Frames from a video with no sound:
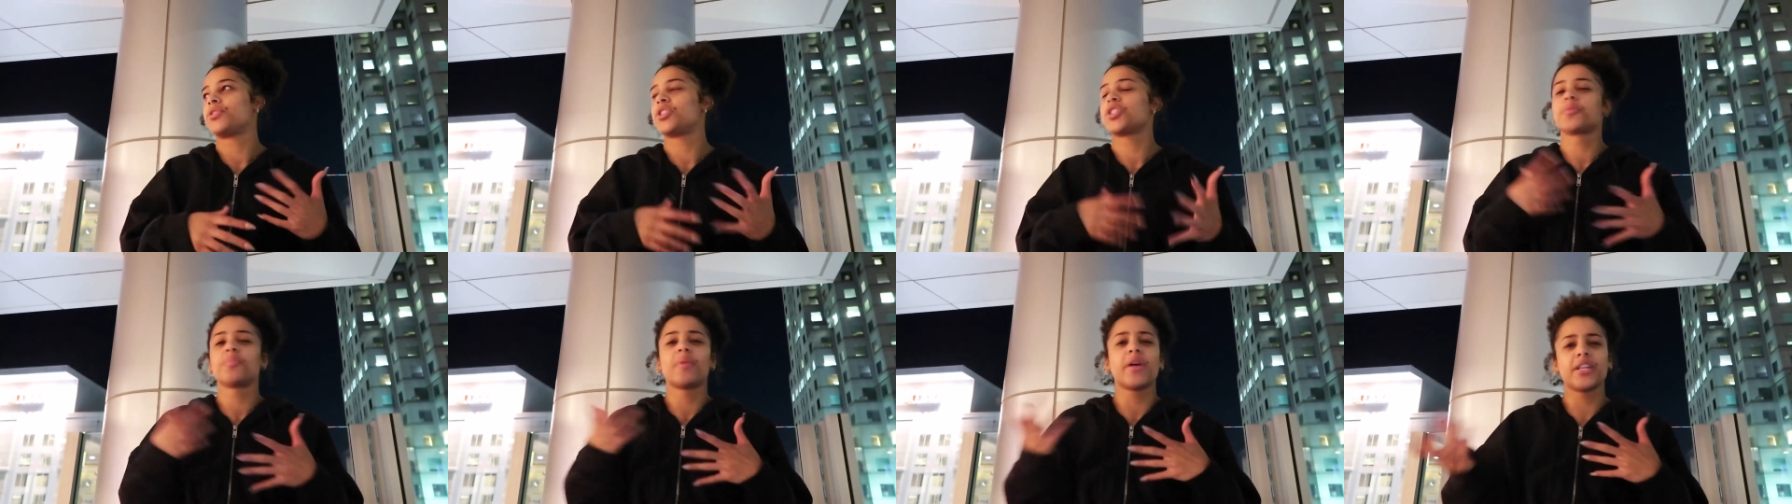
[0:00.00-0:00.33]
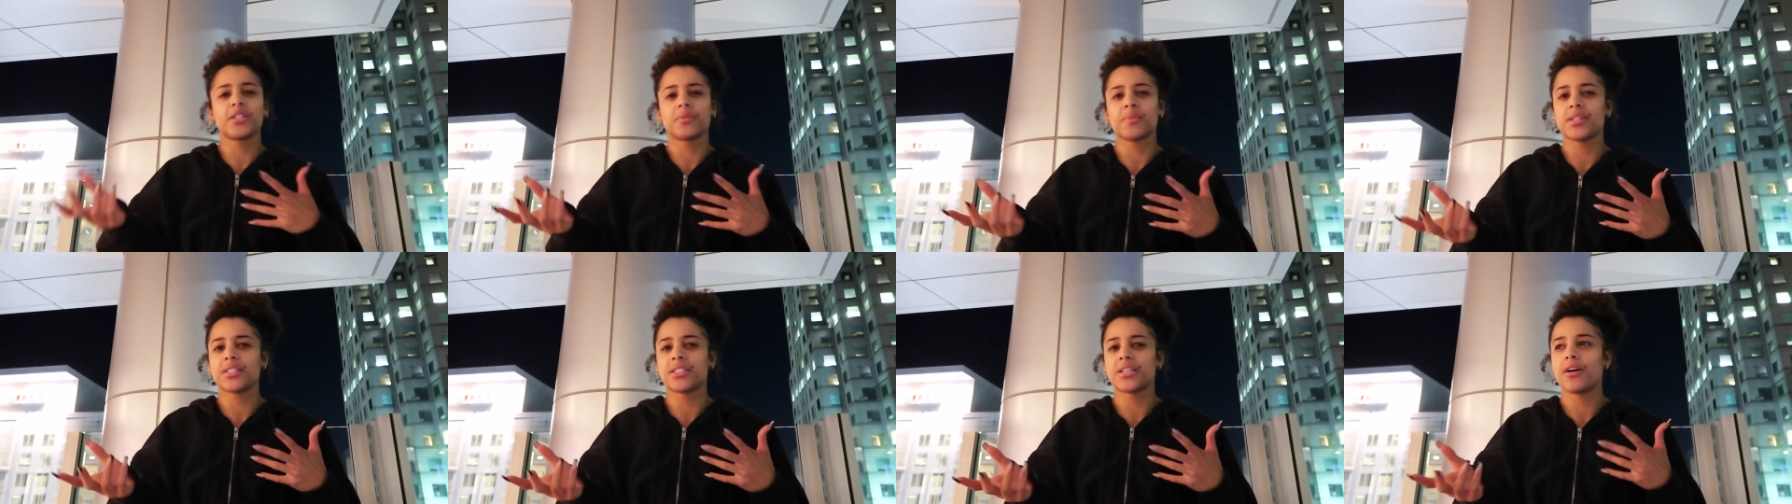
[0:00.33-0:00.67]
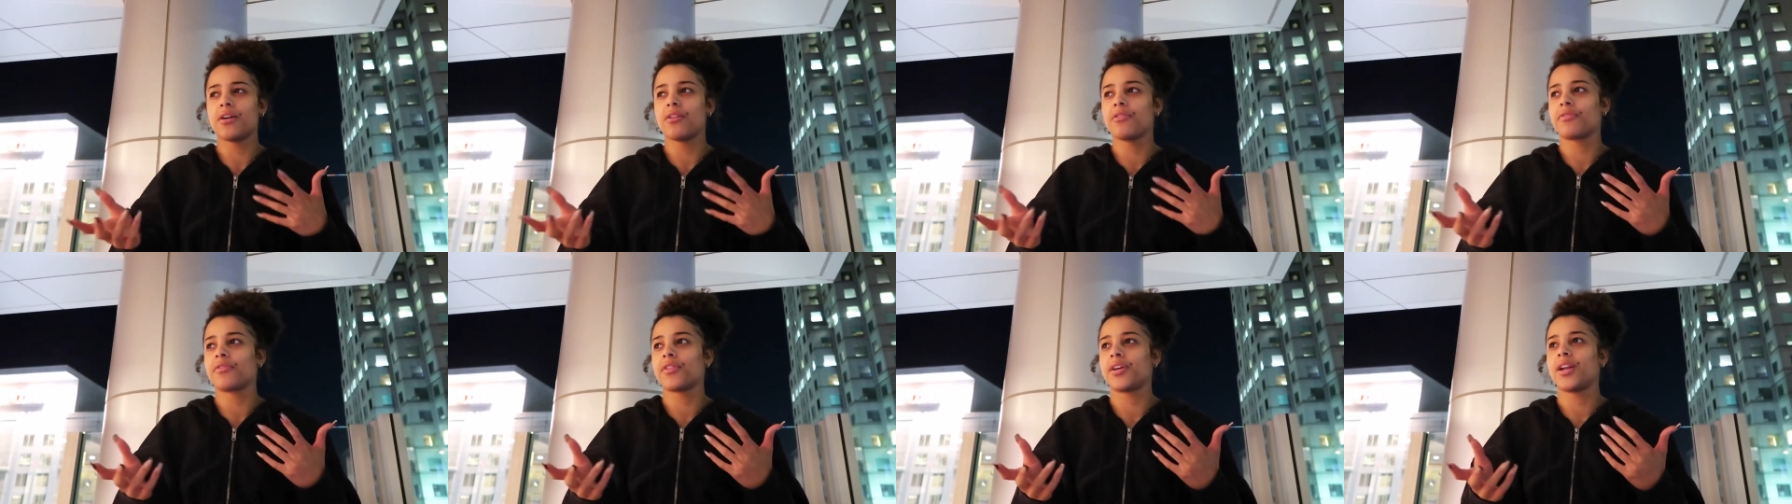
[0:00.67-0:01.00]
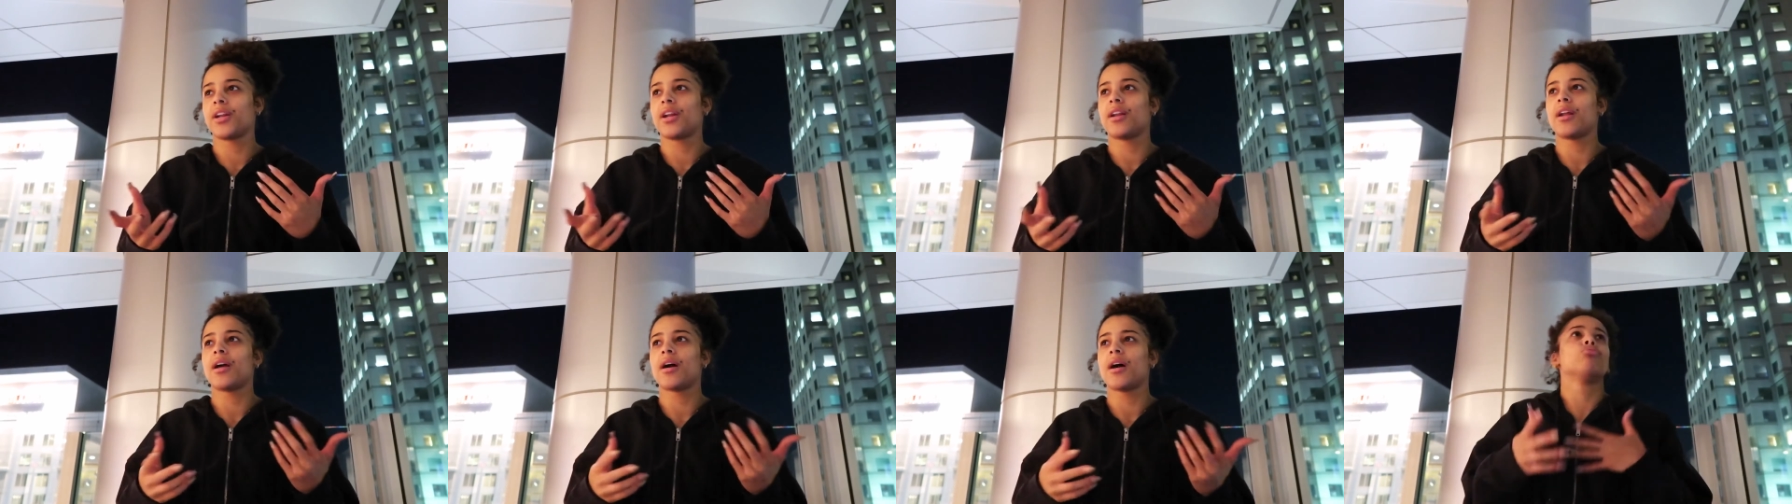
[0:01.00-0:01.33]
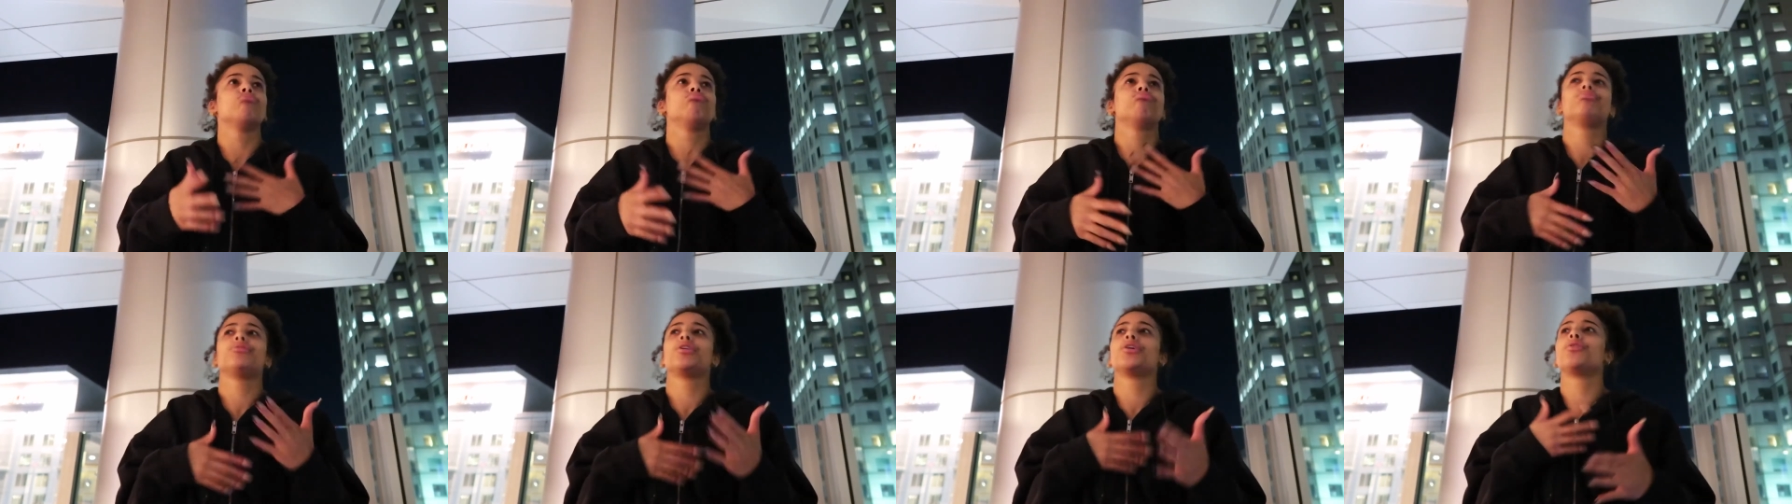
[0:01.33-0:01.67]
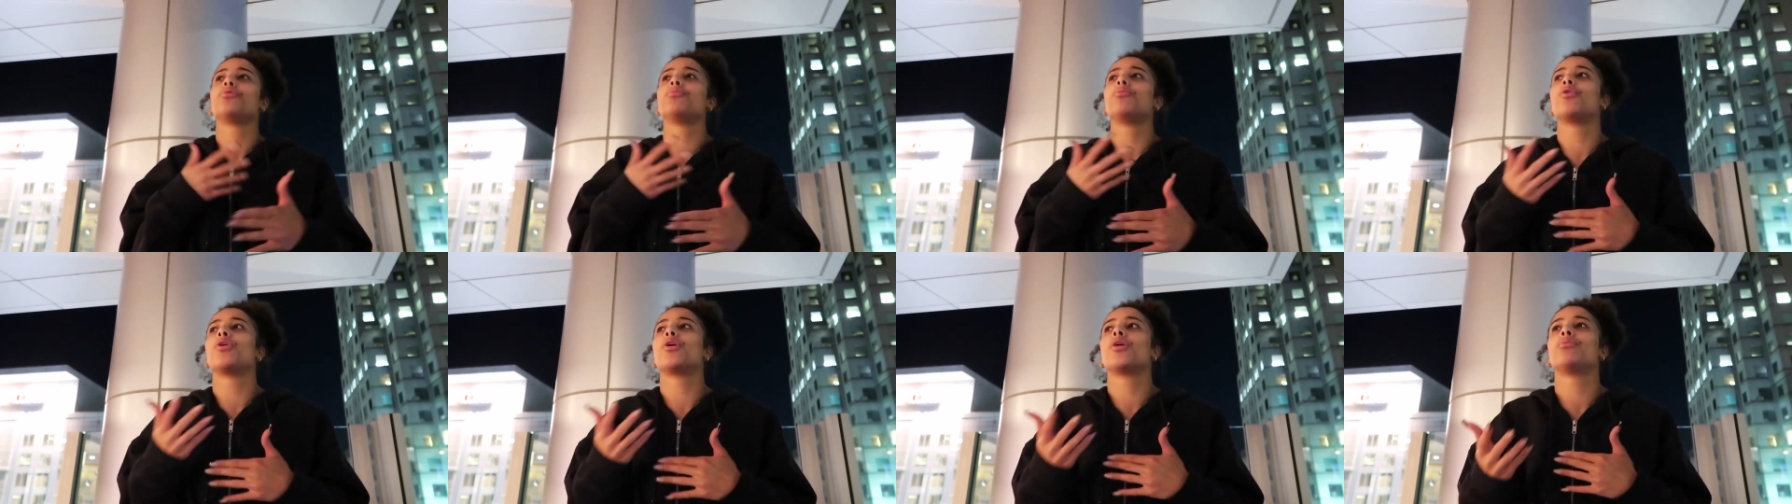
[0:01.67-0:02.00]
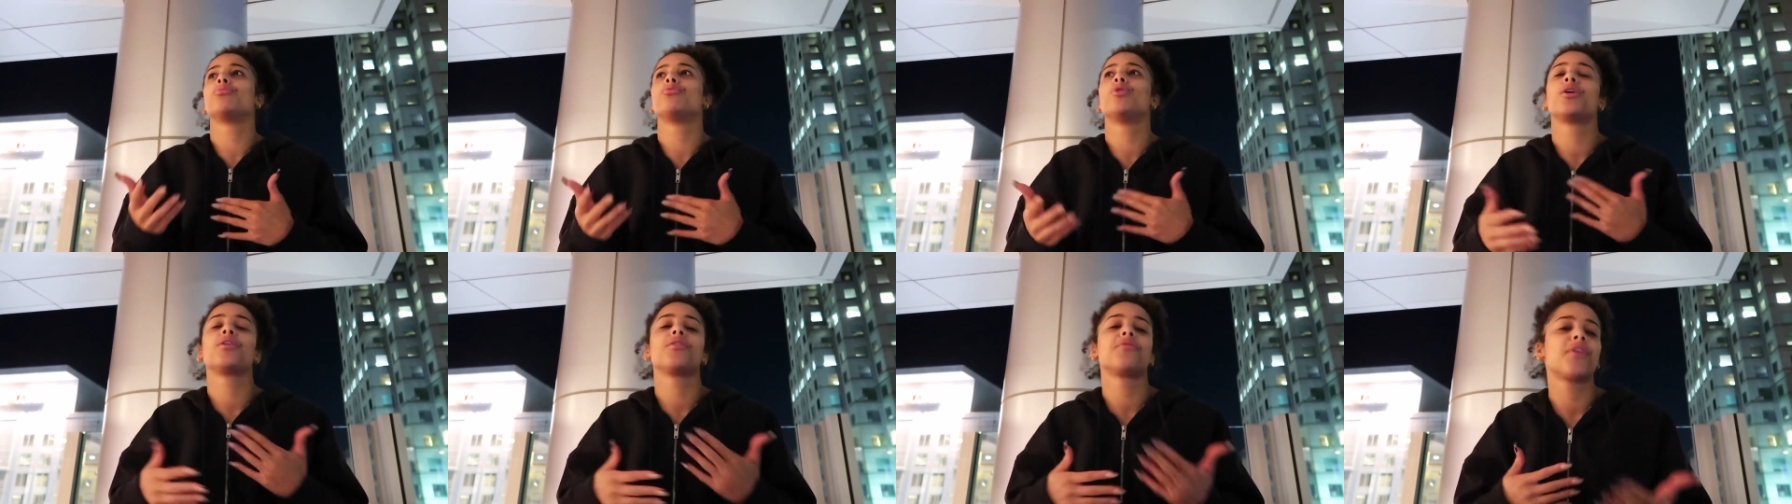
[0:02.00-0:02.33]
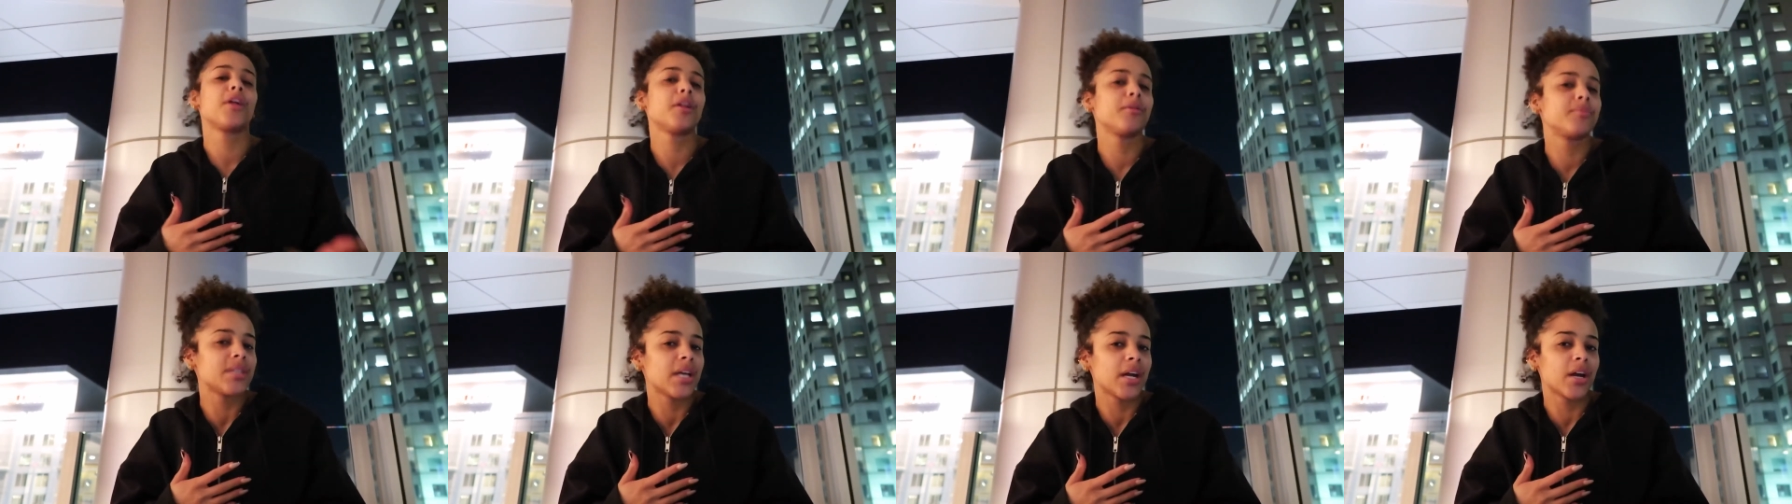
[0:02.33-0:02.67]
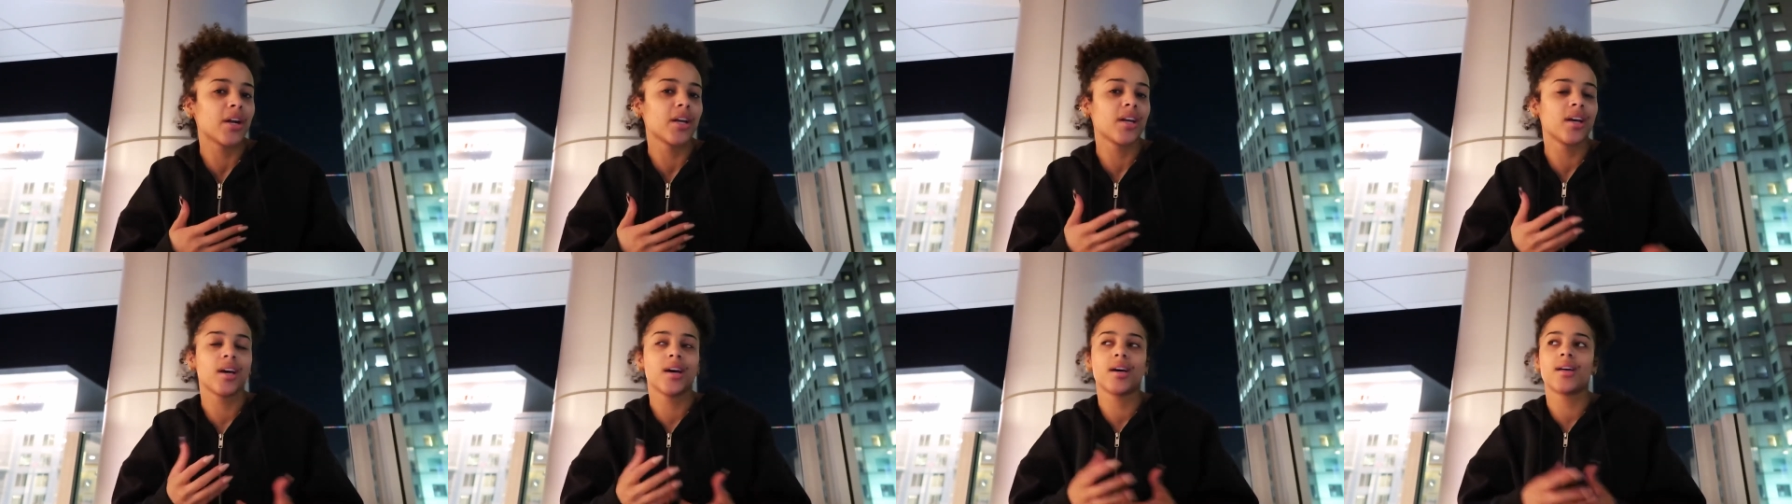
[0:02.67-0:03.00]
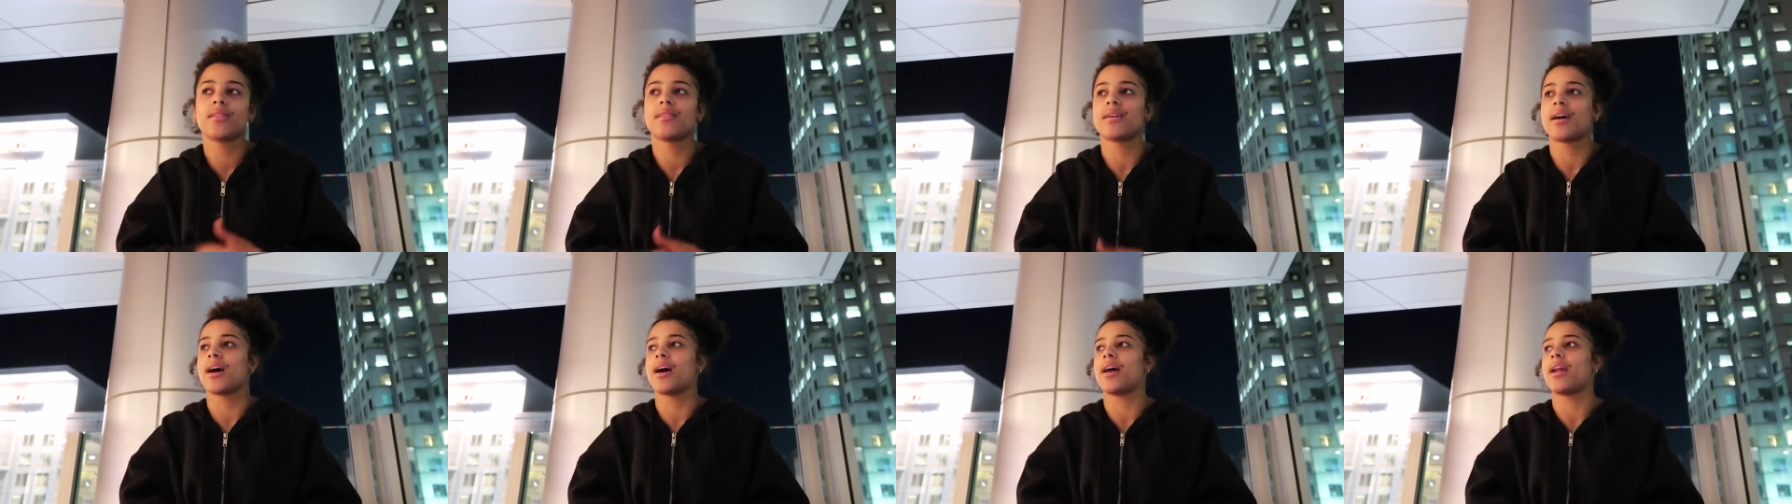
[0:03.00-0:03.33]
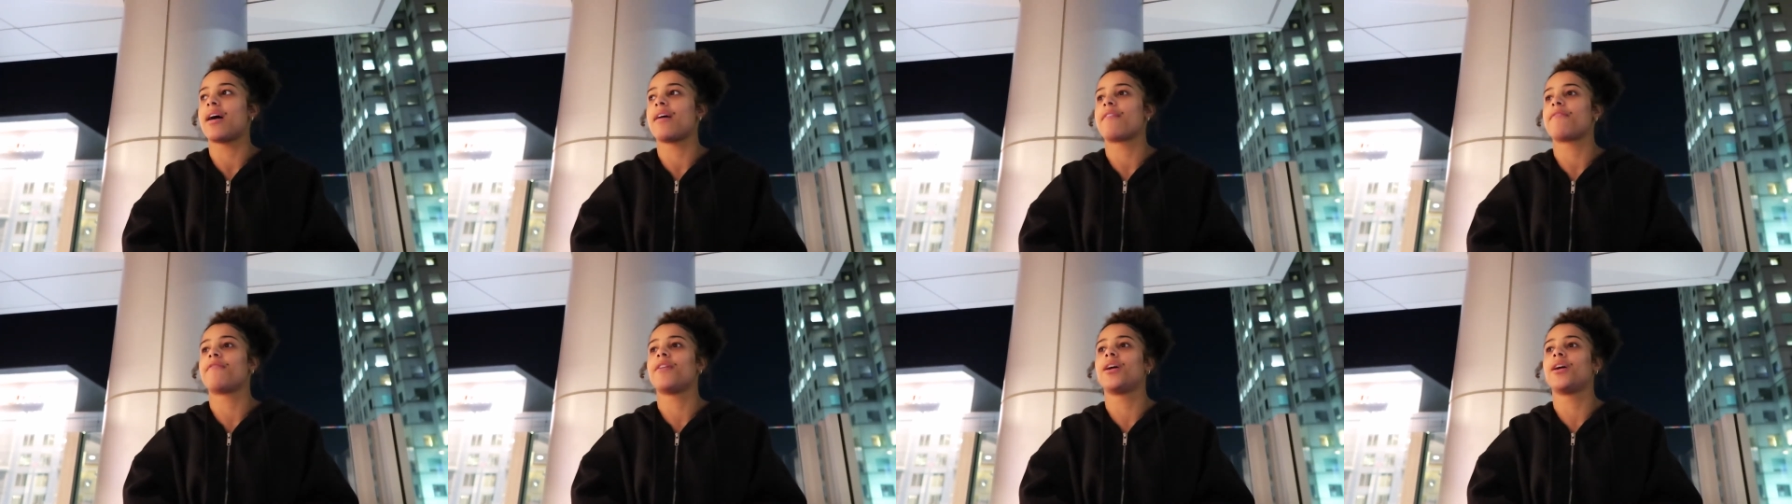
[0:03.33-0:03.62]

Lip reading: just place myself in a little more well-developed area that I